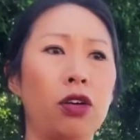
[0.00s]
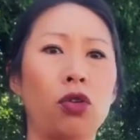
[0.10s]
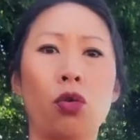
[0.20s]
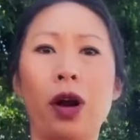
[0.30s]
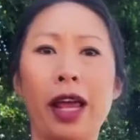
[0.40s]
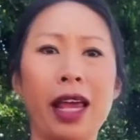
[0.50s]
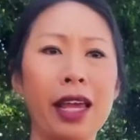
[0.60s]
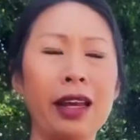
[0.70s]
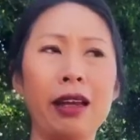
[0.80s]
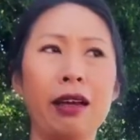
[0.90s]

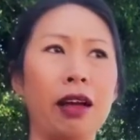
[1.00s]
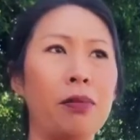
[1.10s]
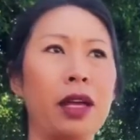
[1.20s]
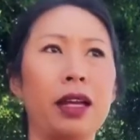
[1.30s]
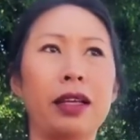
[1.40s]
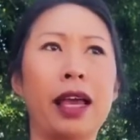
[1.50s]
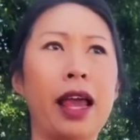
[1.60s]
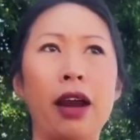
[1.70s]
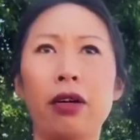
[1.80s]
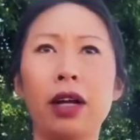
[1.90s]
grain, I mean
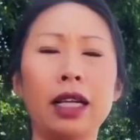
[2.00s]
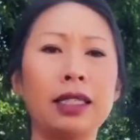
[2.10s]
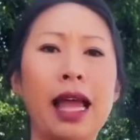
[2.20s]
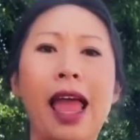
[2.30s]
carrots,